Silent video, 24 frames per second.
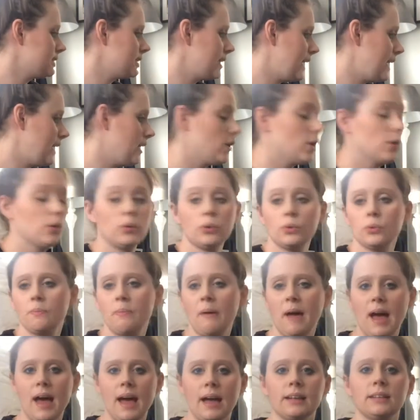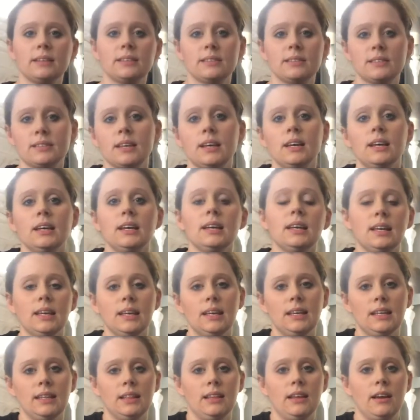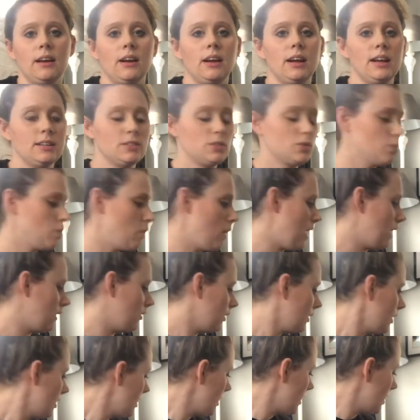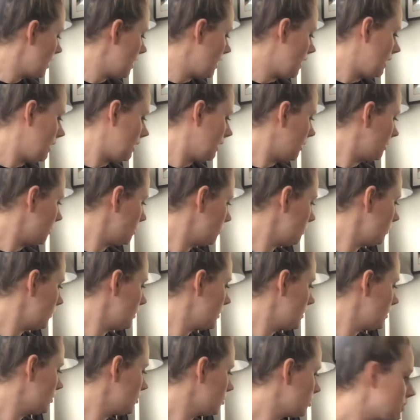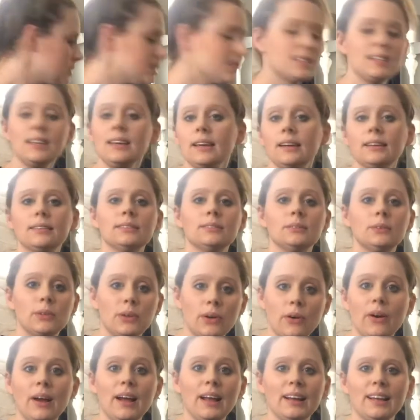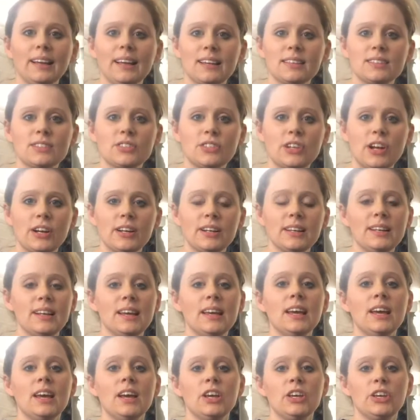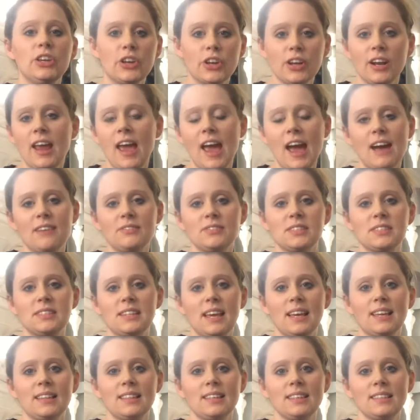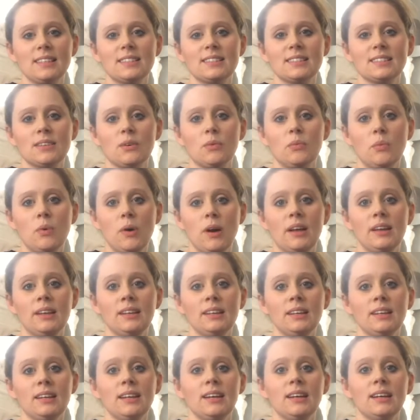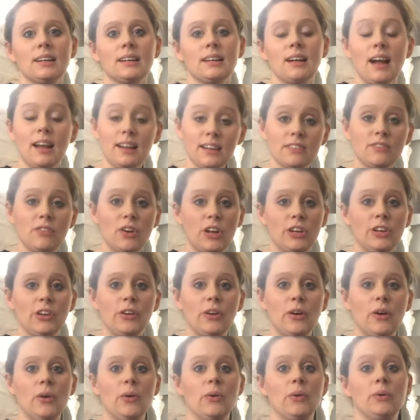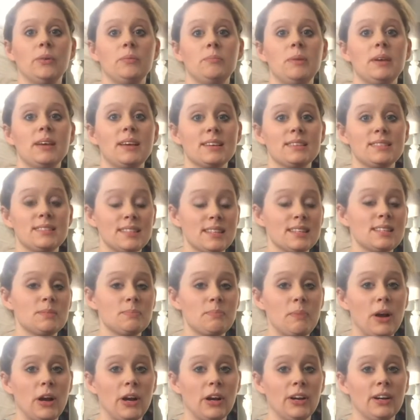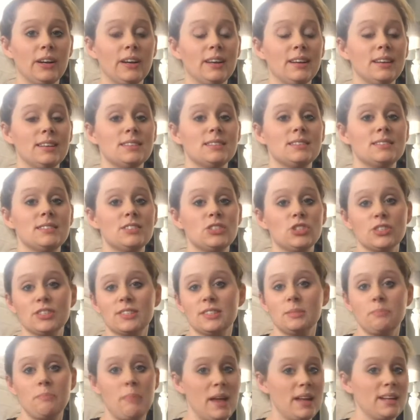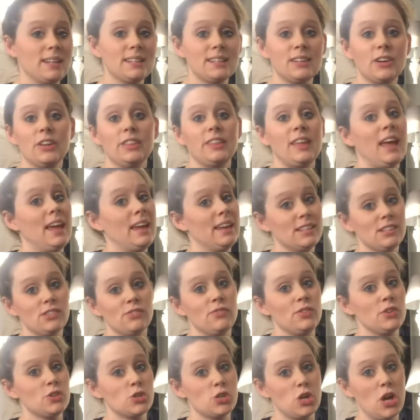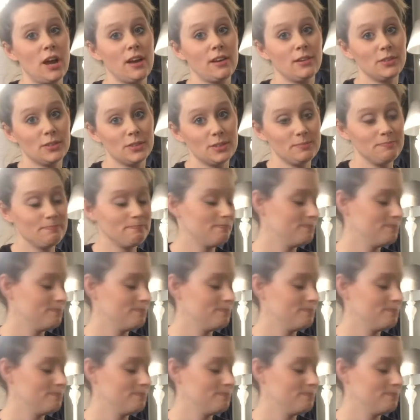Lego bags in there as well. We'll see, we'll go ahead and get started. You're gonna have to take this one kind of on your own because this part is just dependent on the age of your child.